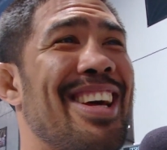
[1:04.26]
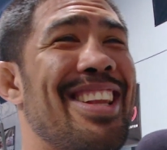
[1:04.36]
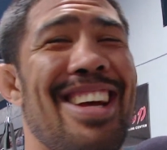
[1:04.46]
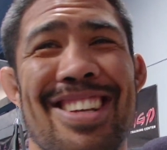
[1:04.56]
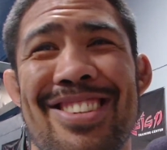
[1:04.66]

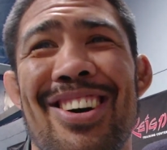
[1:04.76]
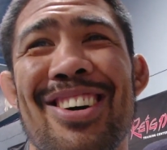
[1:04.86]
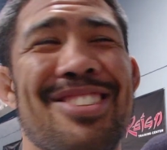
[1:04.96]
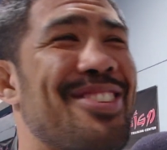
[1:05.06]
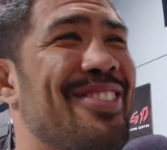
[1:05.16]
That's
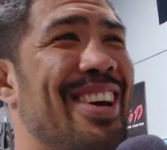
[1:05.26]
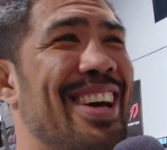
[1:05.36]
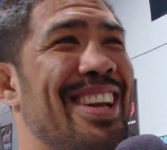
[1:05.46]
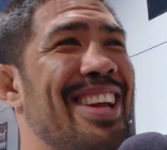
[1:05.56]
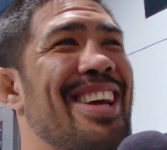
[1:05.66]
awesome,
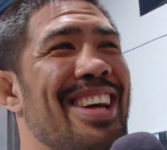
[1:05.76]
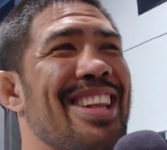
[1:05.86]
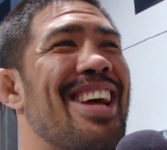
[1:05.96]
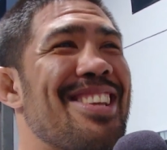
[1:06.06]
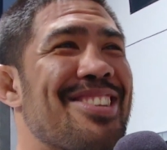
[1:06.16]
man.
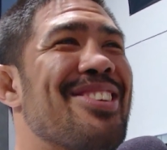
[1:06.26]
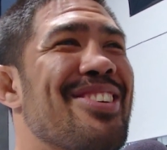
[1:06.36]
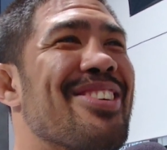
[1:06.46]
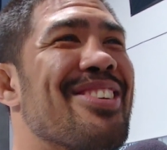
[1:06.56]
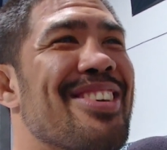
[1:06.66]
That's
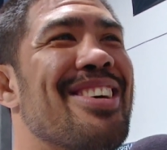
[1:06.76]
cool.